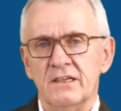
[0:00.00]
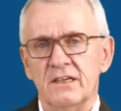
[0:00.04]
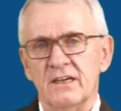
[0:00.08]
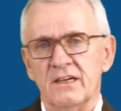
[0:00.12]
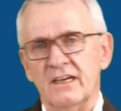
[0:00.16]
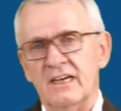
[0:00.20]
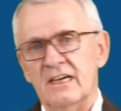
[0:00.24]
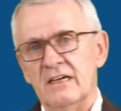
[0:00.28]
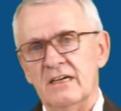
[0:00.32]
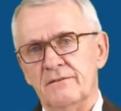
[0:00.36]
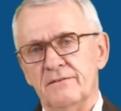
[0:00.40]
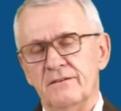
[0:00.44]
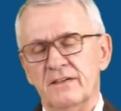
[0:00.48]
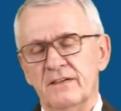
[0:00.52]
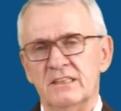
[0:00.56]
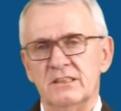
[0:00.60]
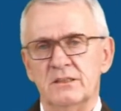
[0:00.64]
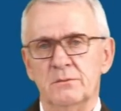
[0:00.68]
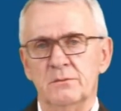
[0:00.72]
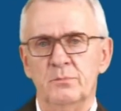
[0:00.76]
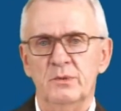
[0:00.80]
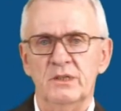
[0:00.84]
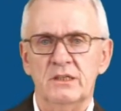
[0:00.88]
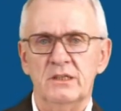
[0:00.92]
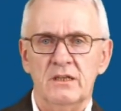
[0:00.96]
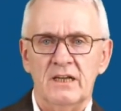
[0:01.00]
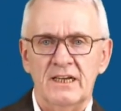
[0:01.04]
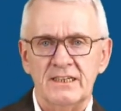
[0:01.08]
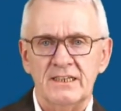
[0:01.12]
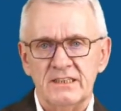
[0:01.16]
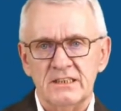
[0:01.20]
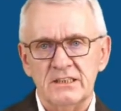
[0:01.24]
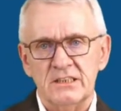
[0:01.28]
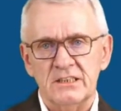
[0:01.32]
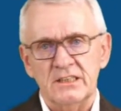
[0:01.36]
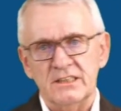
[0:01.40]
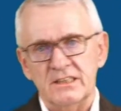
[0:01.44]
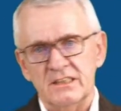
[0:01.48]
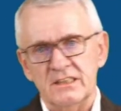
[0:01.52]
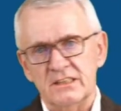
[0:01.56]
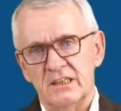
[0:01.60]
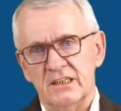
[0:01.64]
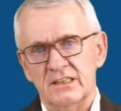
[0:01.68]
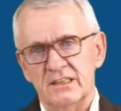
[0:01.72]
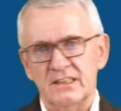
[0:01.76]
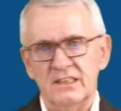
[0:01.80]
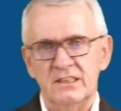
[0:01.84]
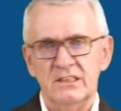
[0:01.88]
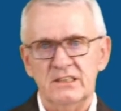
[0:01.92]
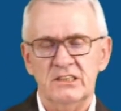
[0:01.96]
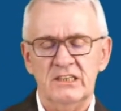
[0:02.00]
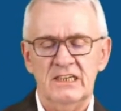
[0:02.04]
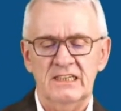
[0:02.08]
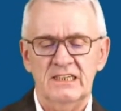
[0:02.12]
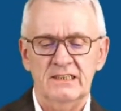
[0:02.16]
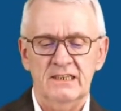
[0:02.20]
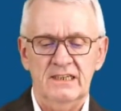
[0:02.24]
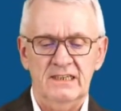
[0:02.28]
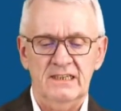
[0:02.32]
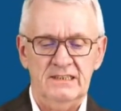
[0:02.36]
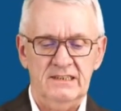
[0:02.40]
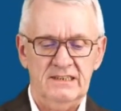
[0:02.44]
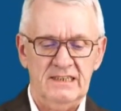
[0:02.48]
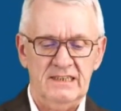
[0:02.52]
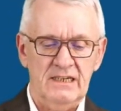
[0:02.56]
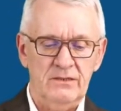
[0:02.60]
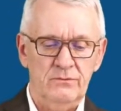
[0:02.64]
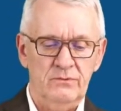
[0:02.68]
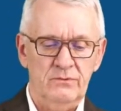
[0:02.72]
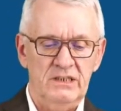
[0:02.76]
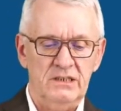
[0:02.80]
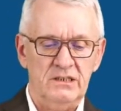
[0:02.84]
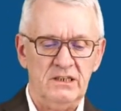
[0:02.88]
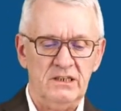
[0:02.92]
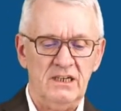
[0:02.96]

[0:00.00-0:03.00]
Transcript: the rake face a bit like this and this and this, and then we